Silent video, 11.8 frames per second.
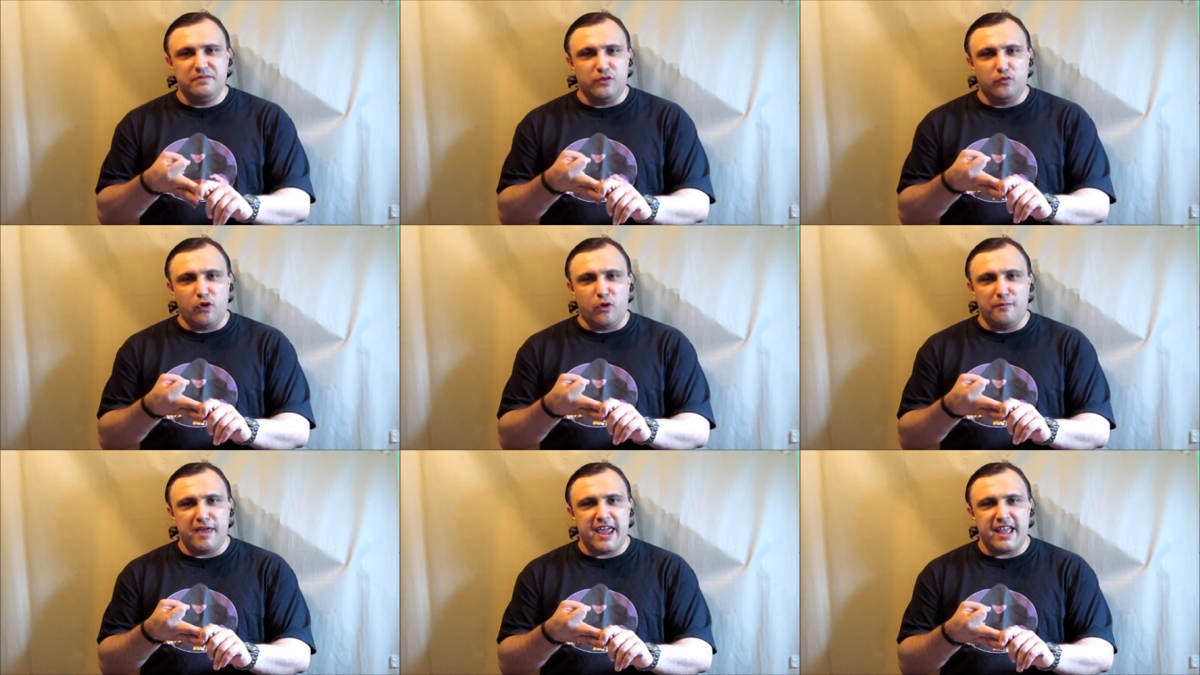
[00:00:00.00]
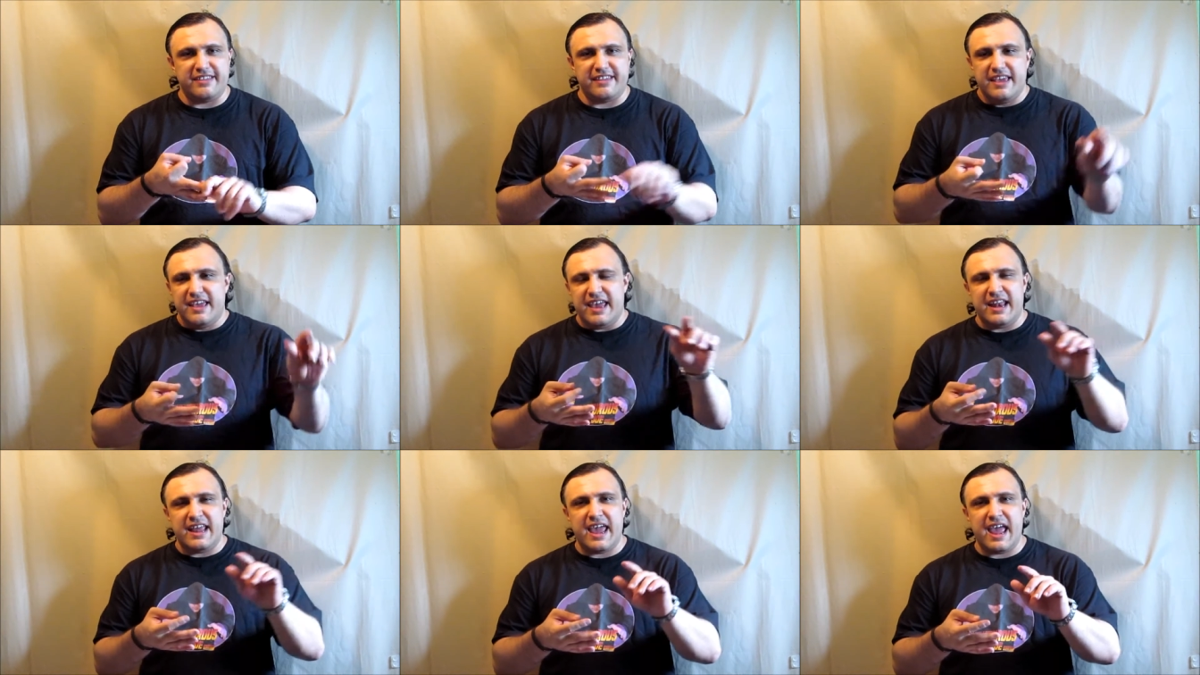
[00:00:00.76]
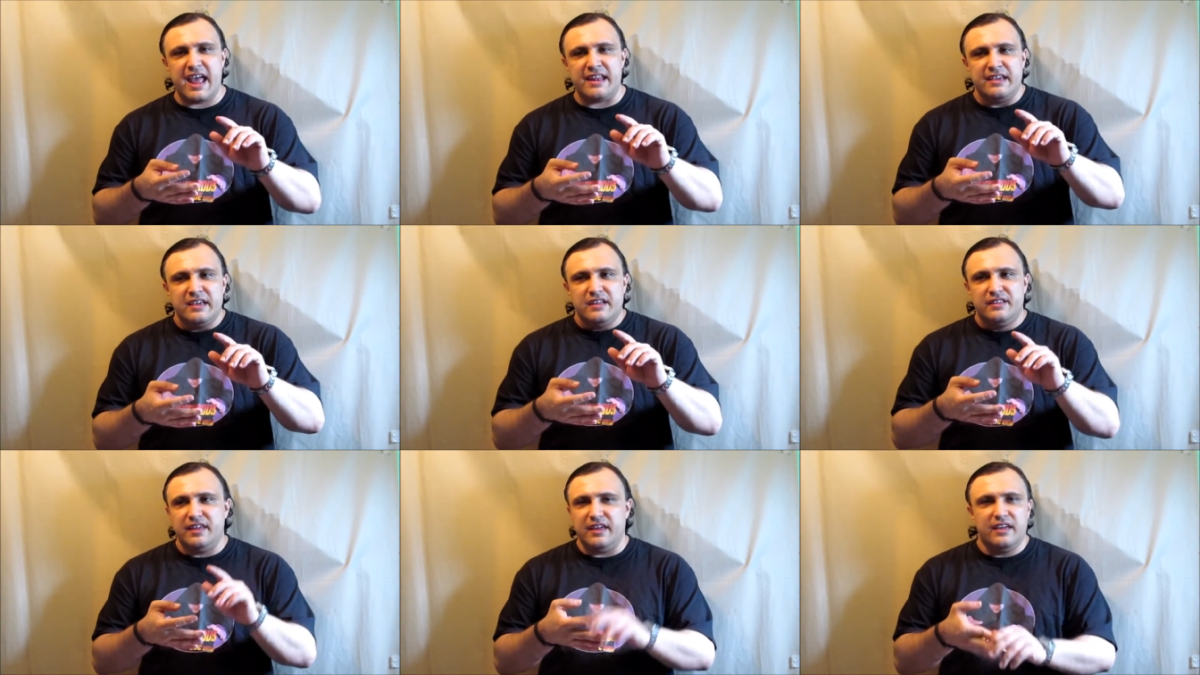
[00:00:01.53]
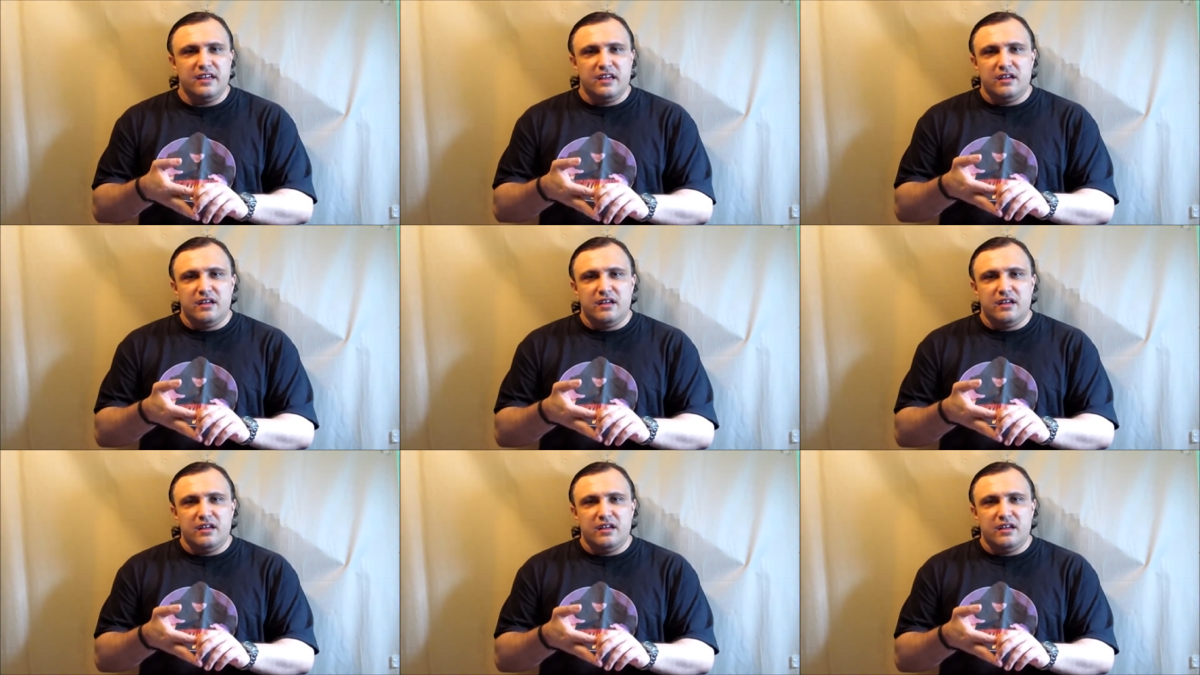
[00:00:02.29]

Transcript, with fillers: the romance, it had the